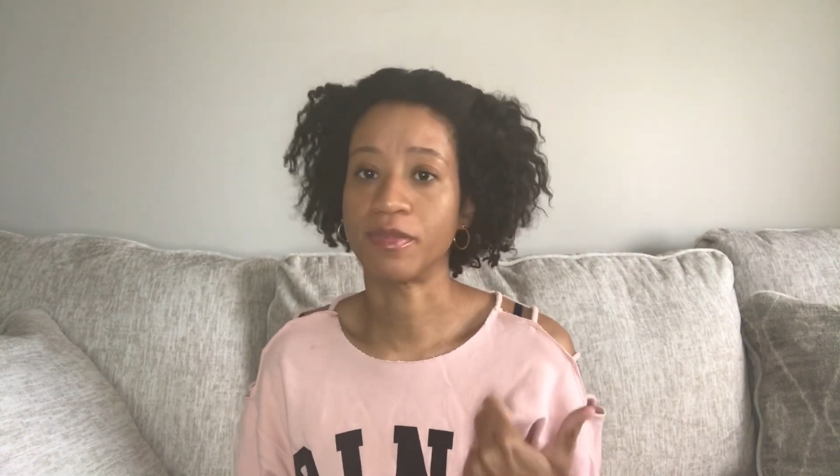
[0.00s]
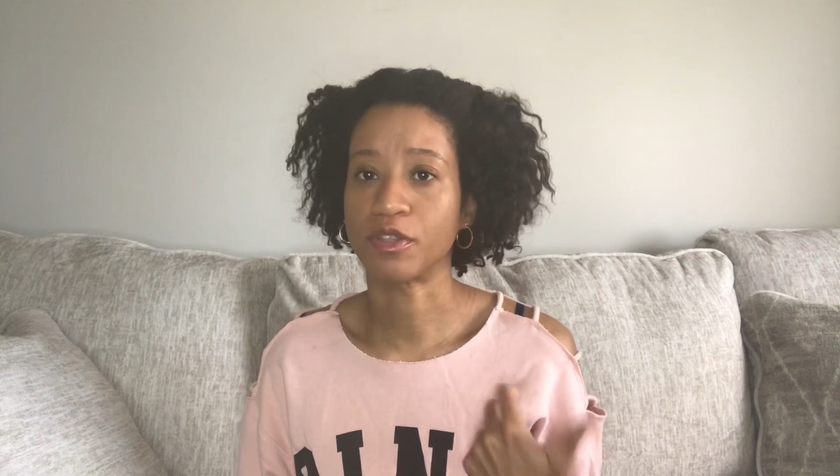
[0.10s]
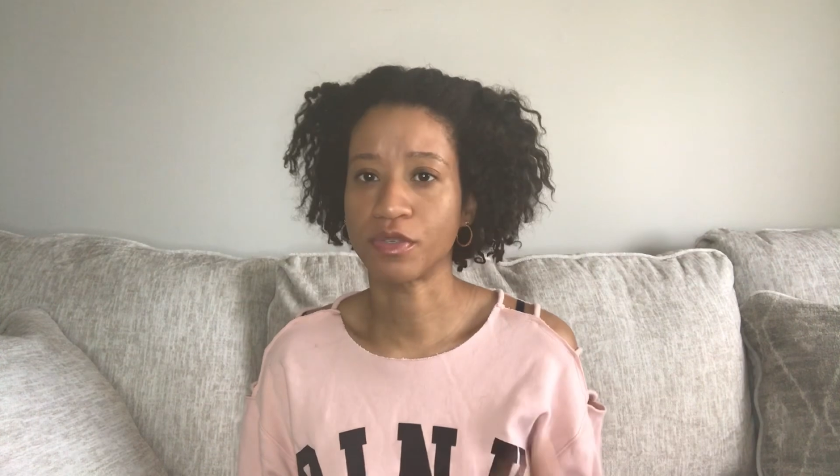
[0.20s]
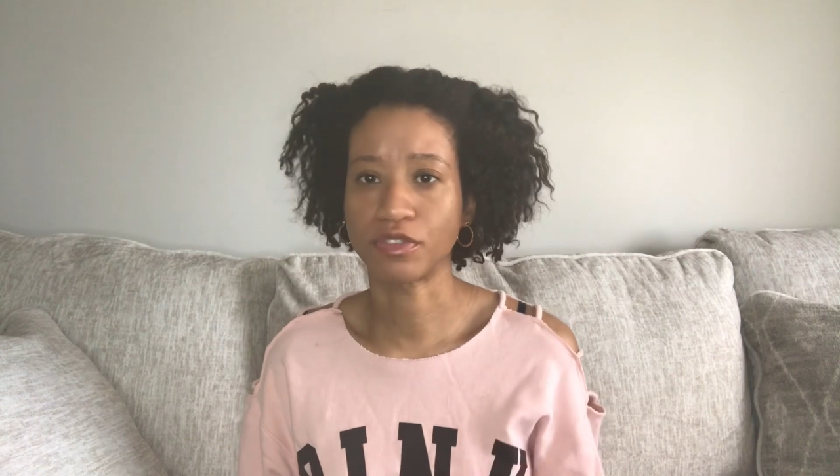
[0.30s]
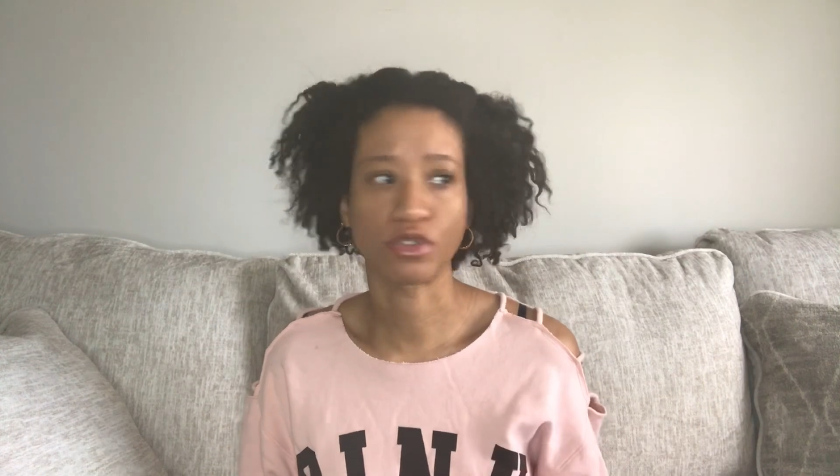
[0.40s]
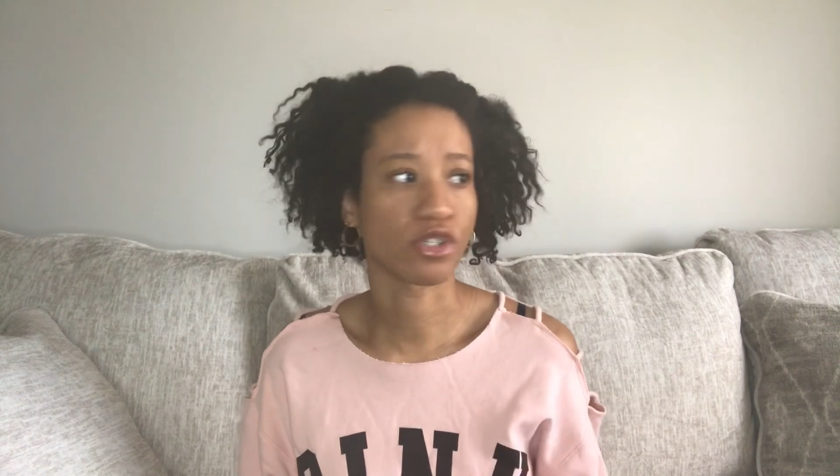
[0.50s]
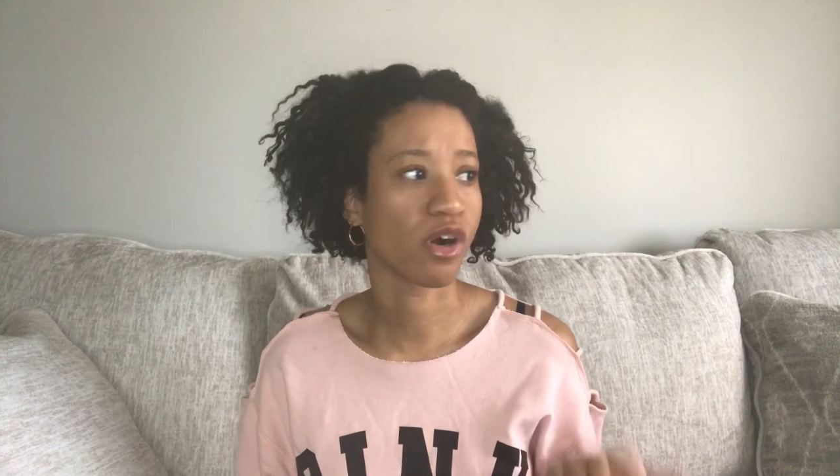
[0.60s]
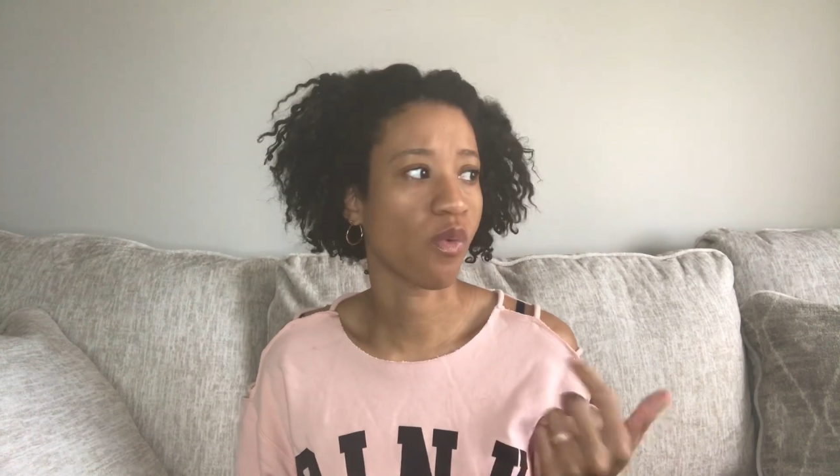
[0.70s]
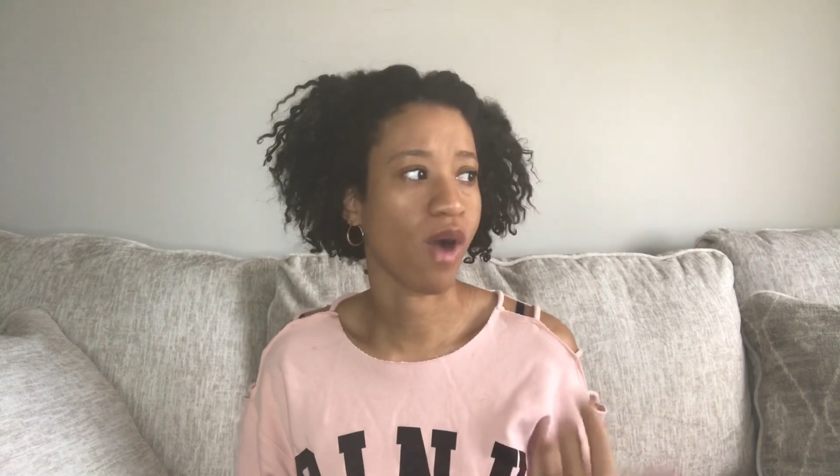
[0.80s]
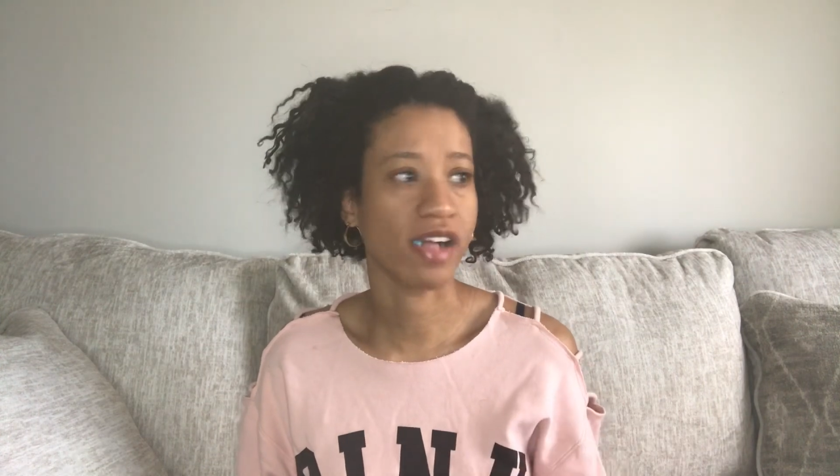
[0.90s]
thrift store a
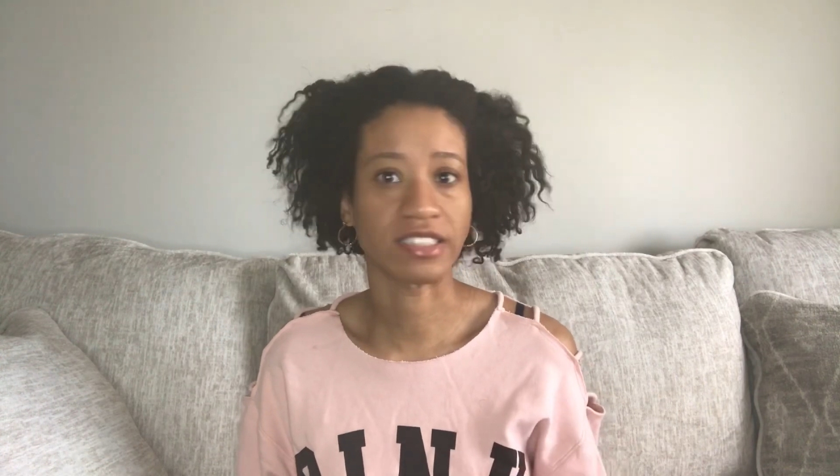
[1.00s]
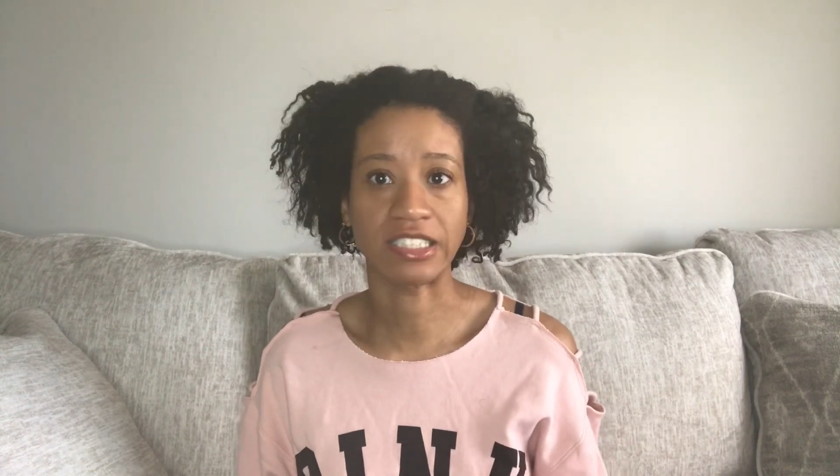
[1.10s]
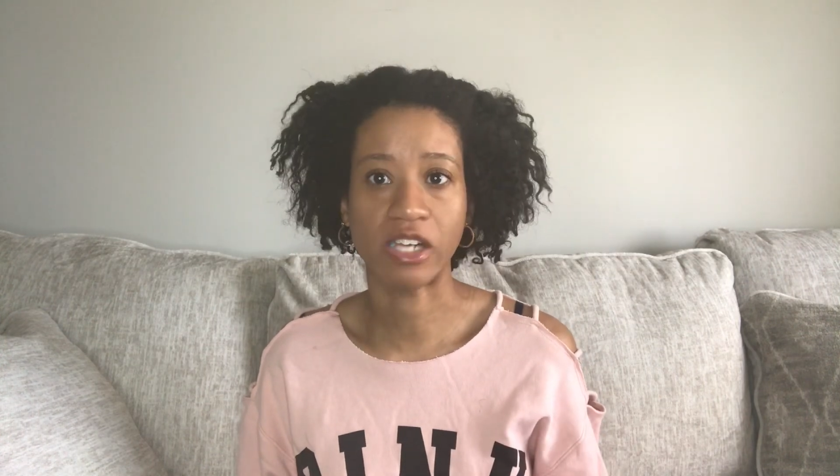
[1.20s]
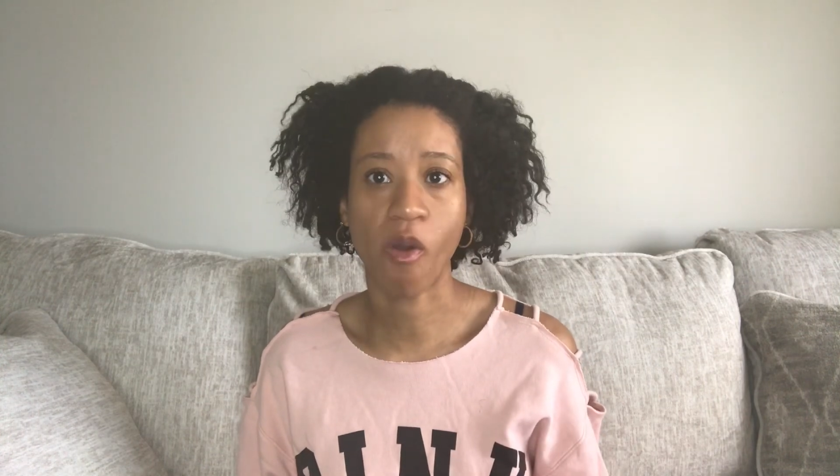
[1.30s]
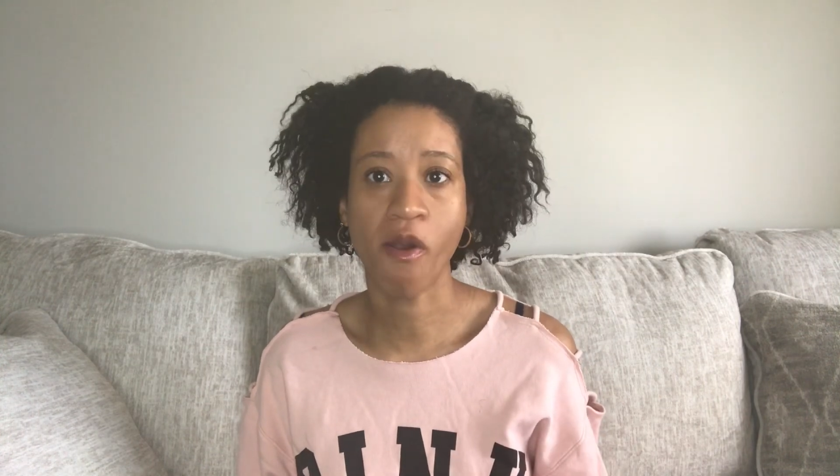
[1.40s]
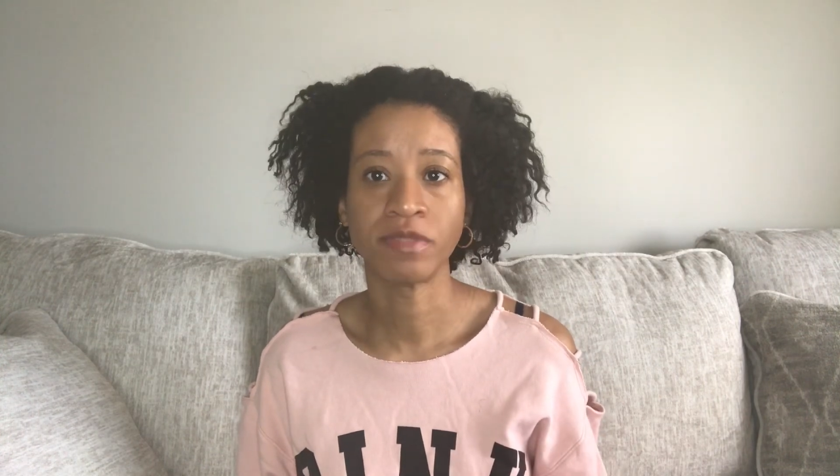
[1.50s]
while ago